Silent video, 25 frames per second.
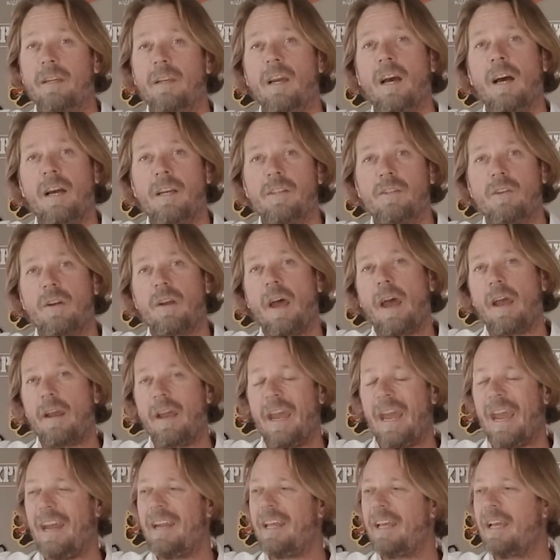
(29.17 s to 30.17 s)
guys
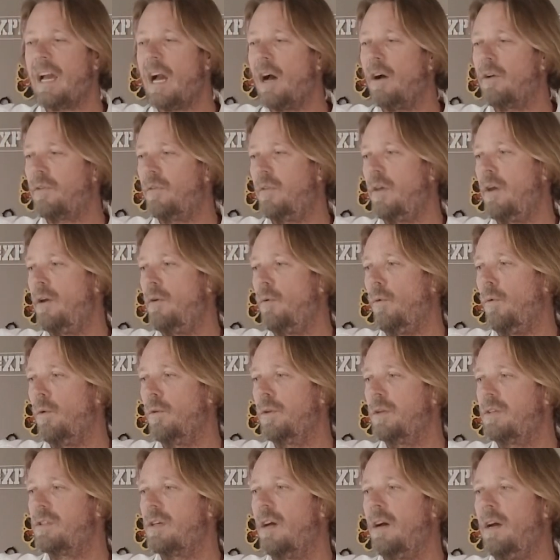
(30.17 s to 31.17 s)
heading out there all
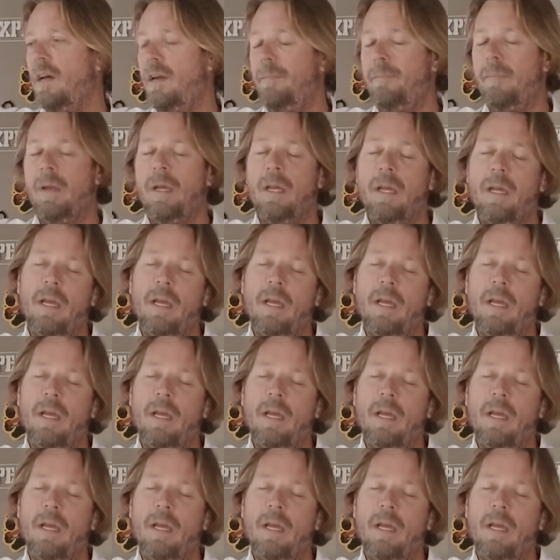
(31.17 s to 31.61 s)
the time,